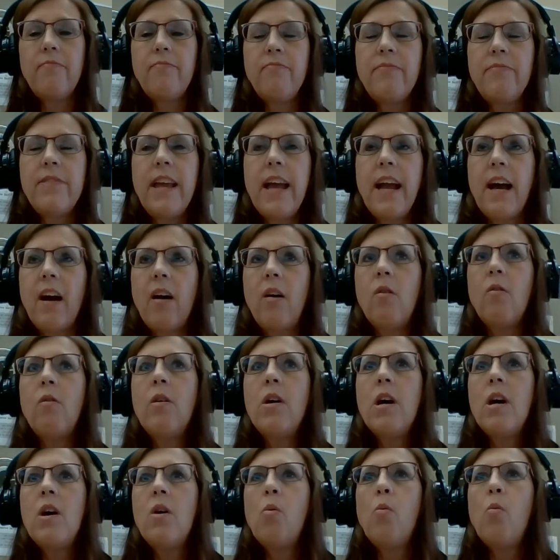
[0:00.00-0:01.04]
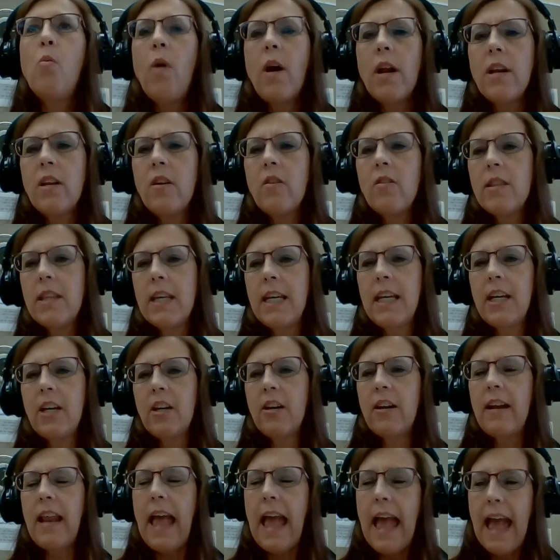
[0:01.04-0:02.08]
Now, what do you think
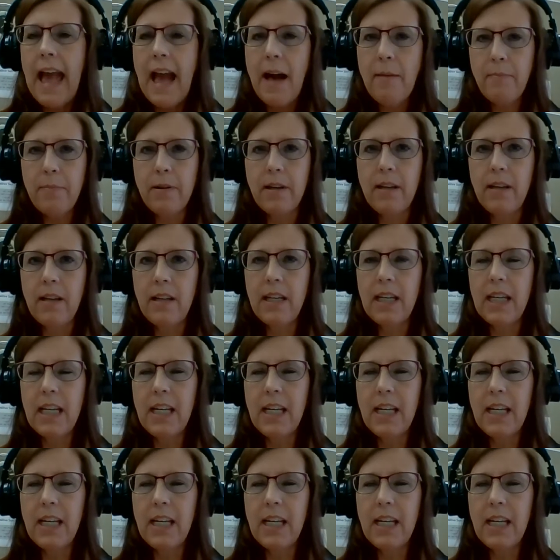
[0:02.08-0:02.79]
could happen